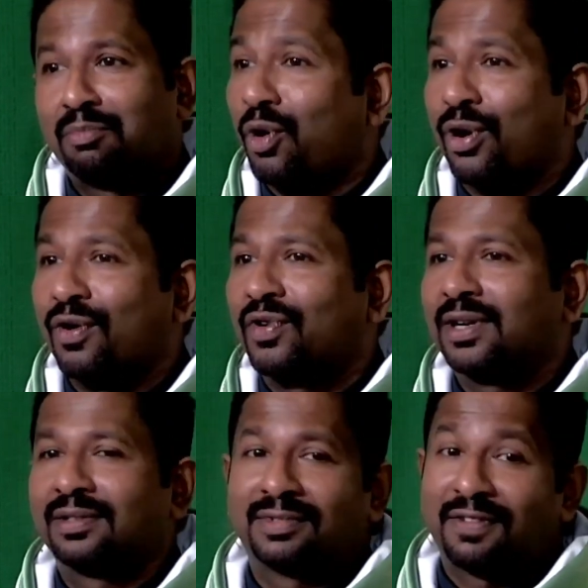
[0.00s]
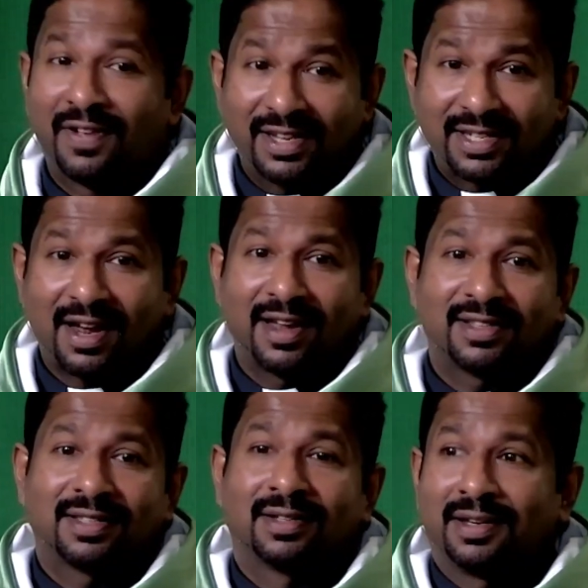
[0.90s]
And moreover, the
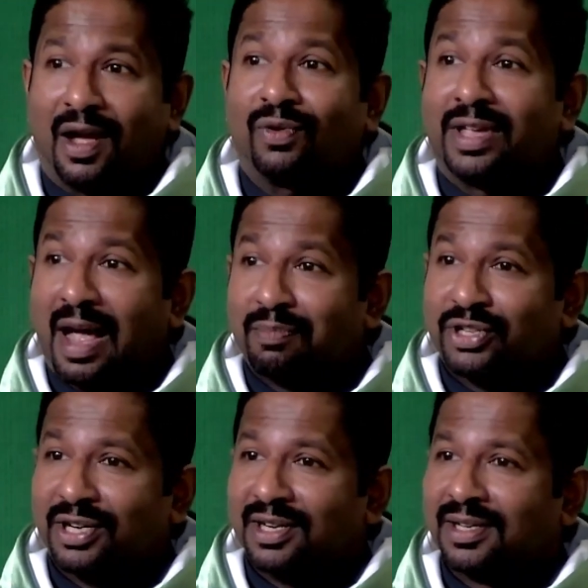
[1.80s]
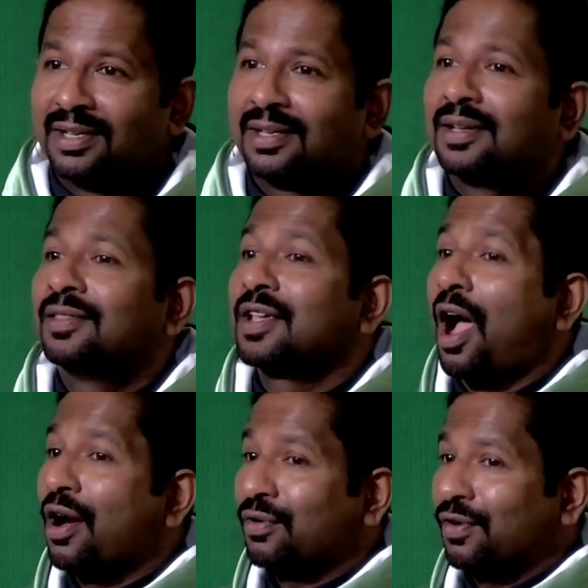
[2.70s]
Philistines now captured
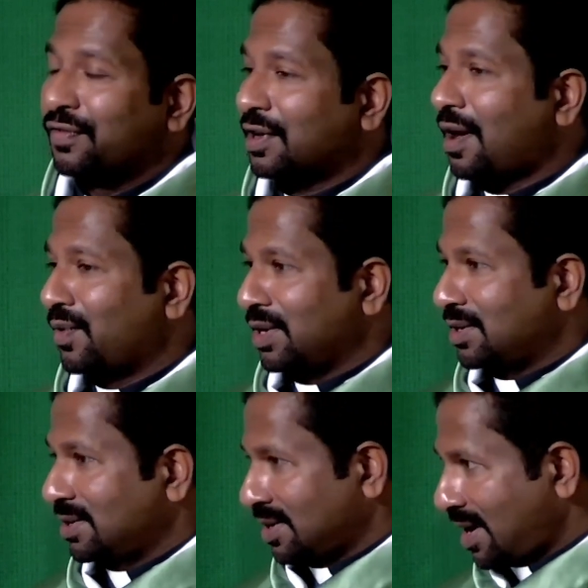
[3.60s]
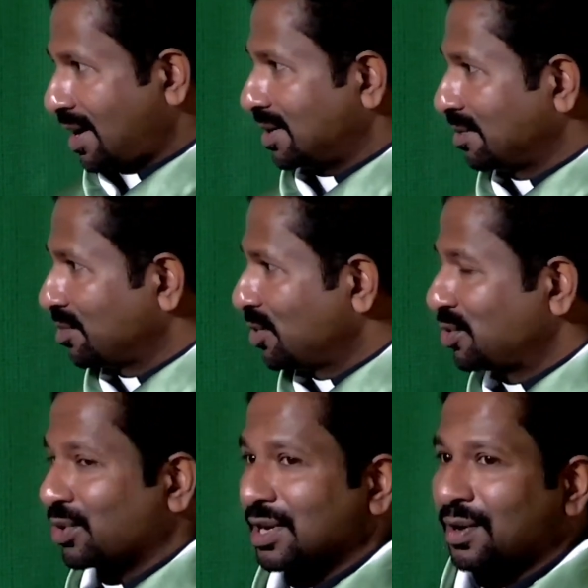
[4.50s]
the Ark of the Covenant and
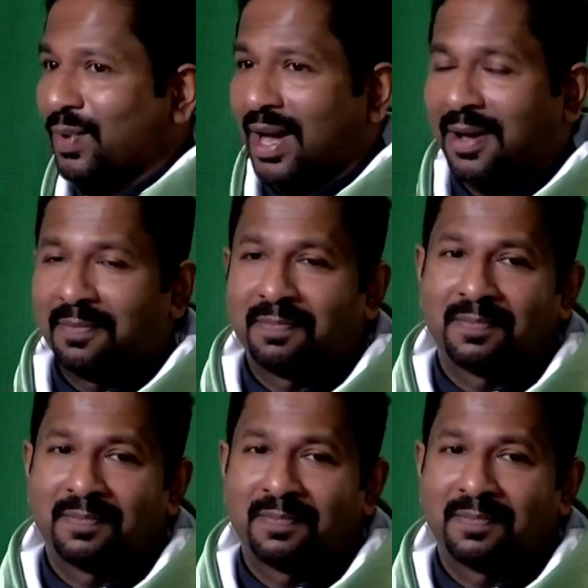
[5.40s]
took it away.